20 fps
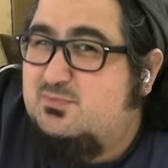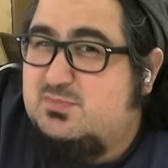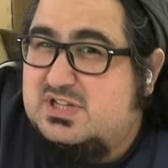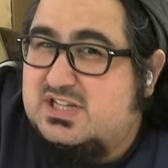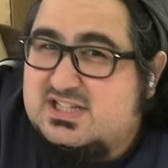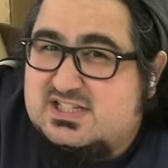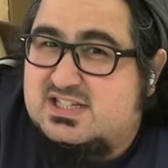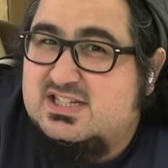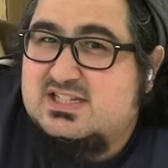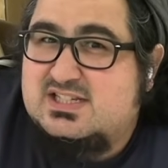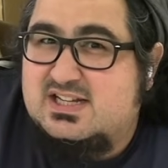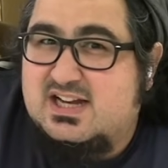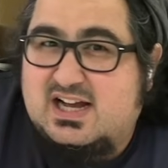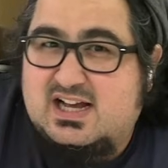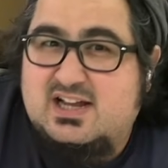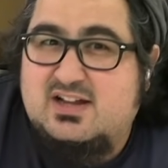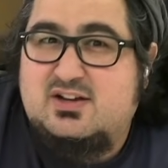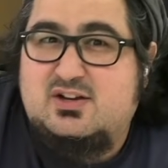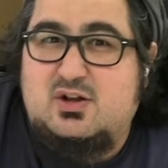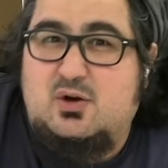PCs and
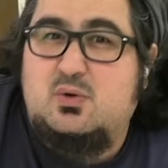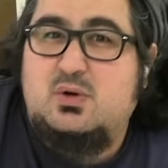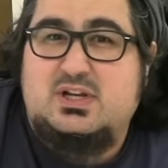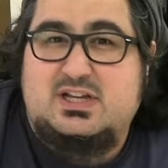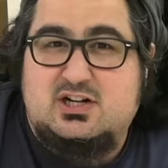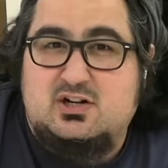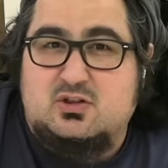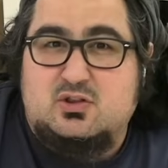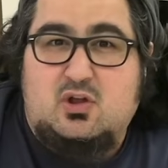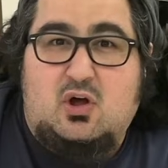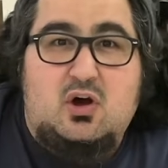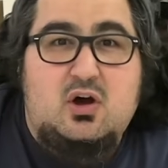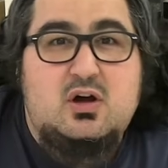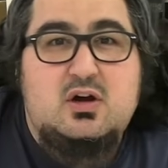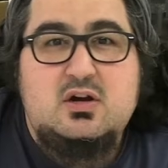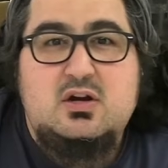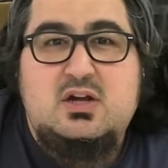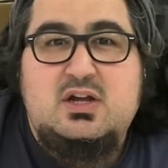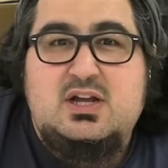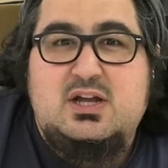I don't get
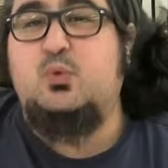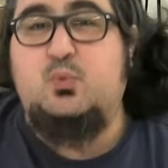along.